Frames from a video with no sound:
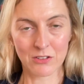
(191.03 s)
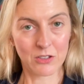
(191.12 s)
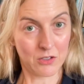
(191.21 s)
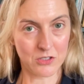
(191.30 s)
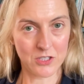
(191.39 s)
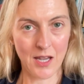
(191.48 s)

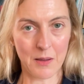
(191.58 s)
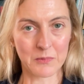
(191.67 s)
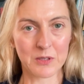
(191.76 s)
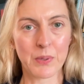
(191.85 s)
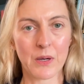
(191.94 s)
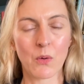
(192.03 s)
good terms,
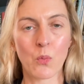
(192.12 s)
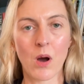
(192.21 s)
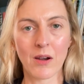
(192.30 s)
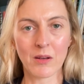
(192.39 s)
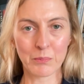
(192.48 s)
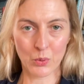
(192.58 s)
but while
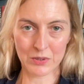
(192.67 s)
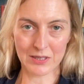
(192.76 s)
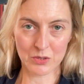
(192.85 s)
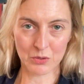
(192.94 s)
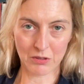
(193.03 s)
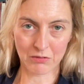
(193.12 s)
onboarding
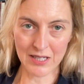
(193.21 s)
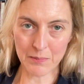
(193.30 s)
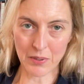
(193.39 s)
to Ariba,